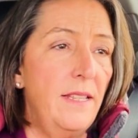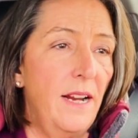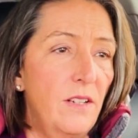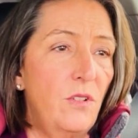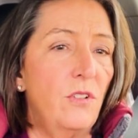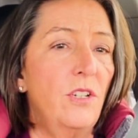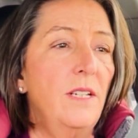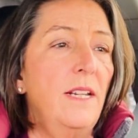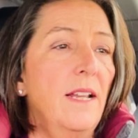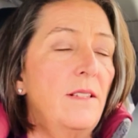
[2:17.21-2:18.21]
the
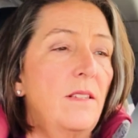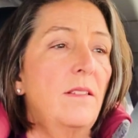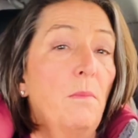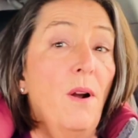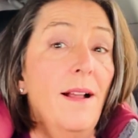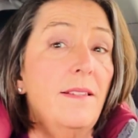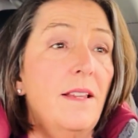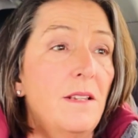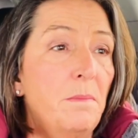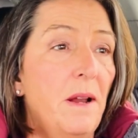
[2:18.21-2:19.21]
estrogen gets
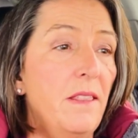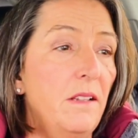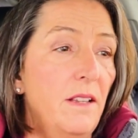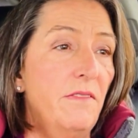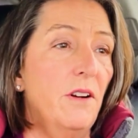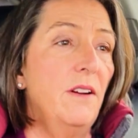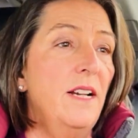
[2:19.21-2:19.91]
processed by the liver,